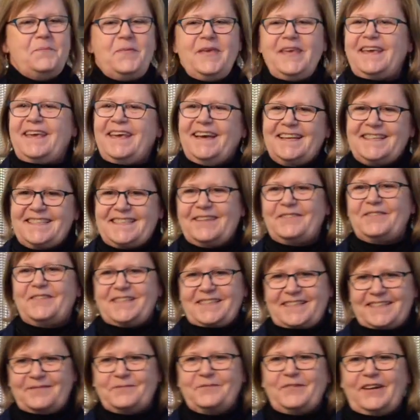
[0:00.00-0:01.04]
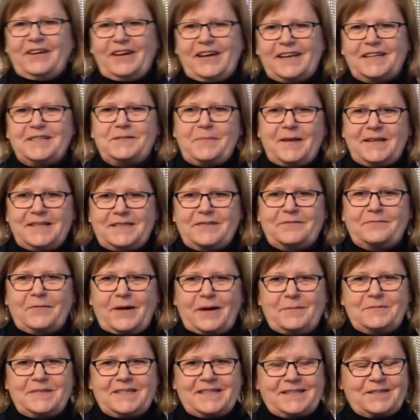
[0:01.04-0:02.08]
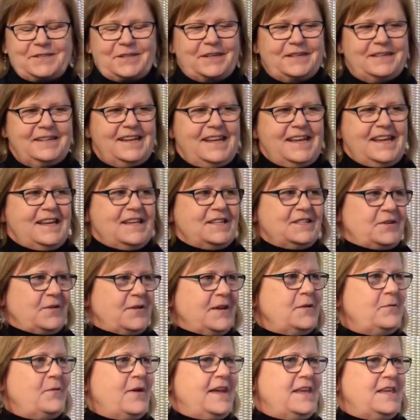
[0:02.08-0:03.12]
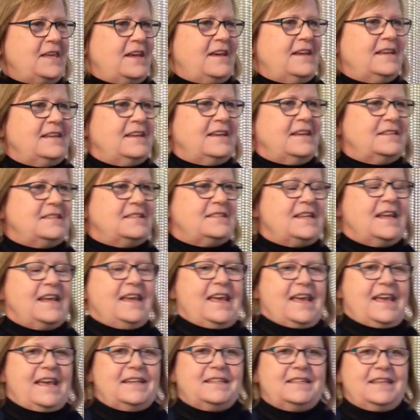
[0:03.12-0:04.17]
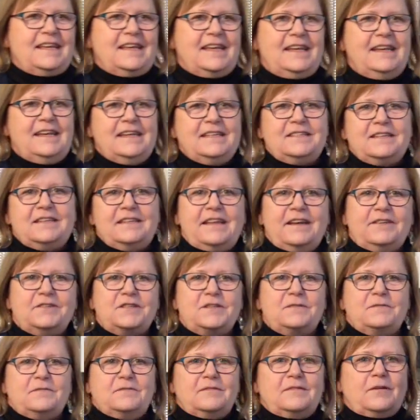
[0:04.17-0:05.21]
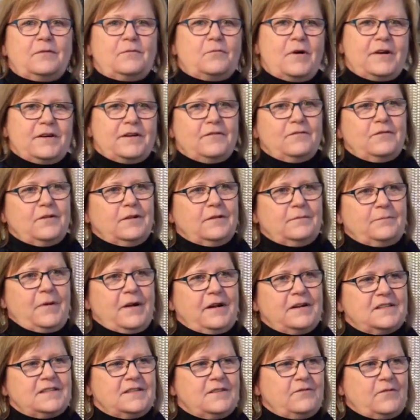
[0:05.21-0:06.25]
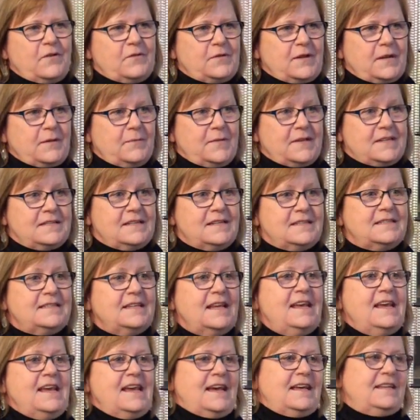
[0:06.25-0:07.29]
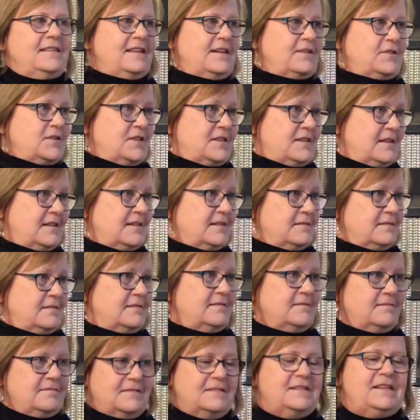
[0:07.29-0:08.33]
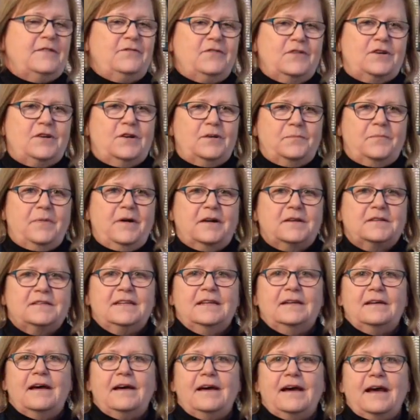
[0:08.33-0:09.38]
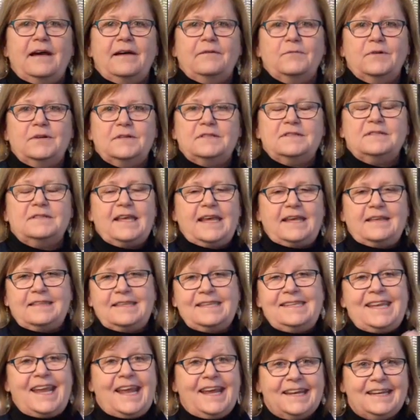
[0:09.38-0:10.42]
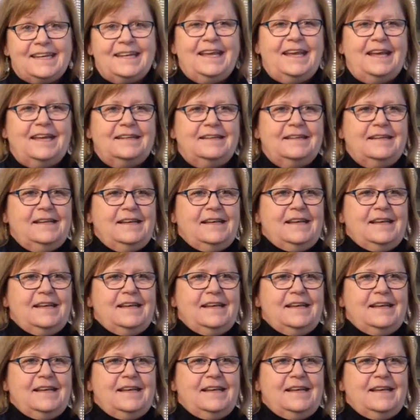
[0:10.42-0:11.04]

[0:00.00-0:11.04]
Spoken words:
because it was a very expensive proposition. So anyway, there's the wonderful parts of owning a business, and there's the difficult parts. And I would say net,